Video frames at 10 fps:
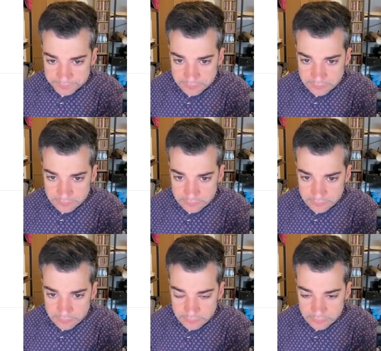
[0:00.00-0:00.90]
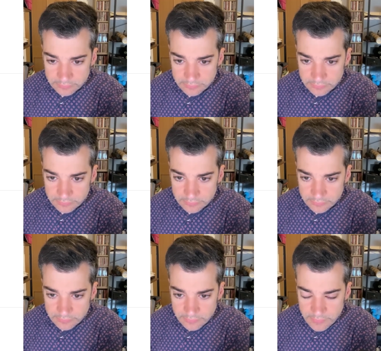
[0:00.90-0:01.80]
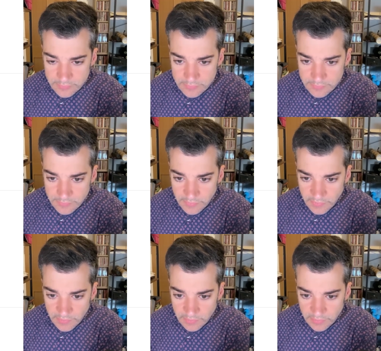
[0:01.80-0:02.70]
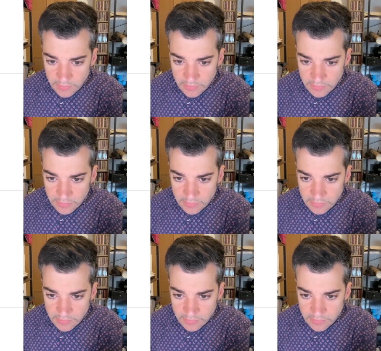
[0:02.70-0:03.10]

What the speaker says: No one is speaking in this clip.